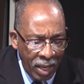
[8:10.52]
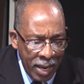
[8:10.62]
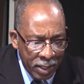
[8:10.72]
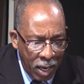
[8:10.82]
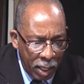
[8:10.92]

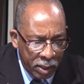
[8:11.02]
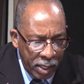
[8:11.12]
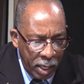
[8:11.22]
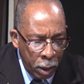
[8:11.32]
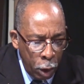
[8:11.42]
And God
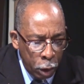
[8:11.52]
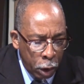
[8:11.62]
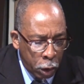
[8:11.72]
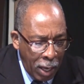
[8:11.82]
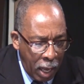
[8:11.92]
said
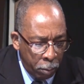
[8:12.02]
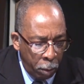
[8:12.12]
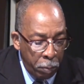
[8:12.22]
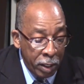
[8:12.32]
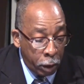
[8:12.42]
to
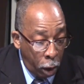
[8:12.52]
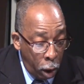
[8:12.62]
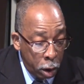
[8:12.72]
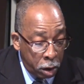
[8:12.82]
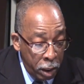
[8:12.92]
Solomon,
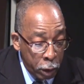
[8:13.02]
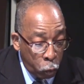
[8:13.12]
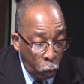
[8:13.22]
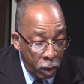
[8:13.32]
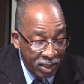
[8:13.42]
Because this
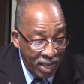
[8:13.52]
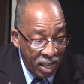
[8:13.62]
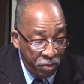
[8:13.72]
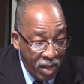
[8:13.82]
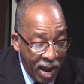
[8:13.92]
was
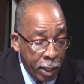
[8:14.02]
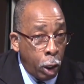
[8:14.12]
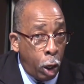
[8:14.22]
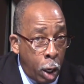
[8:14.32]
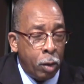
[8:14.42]
in thine
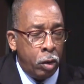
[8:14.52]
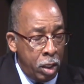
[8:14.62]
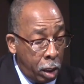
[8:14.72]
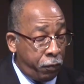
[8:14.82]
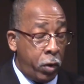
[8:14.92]
heart.
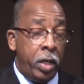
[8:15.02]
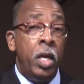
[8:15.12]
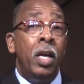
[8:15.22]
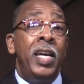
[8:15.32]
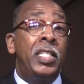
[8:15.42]
Look, friend,
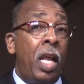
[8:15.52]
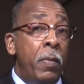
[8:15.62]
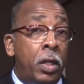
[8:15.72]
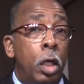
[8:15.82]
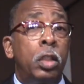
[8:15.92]
he said,
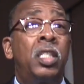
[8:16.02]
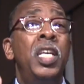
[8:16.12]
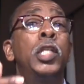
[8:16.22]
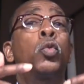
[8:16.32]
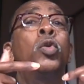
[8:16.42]
Because
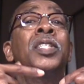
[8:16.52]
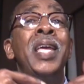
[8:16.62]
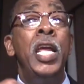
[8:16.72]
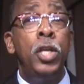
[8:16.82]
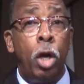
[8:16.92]
this was
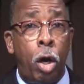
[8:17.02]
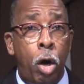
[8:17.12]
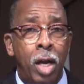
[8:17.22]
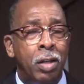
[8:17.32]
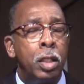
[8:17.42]
in your
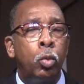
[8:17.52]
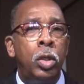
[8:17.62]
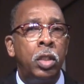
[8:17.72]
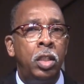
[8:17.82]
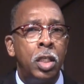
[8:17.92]
heart. This
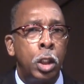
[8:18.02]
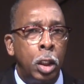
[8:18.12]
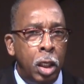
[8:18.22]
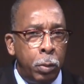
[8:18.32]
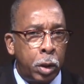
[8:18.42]
wasn't just
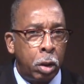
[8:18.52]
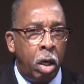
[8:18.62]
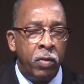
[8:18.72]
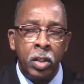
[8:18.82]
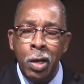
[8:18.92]
lip
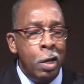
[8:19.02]
service,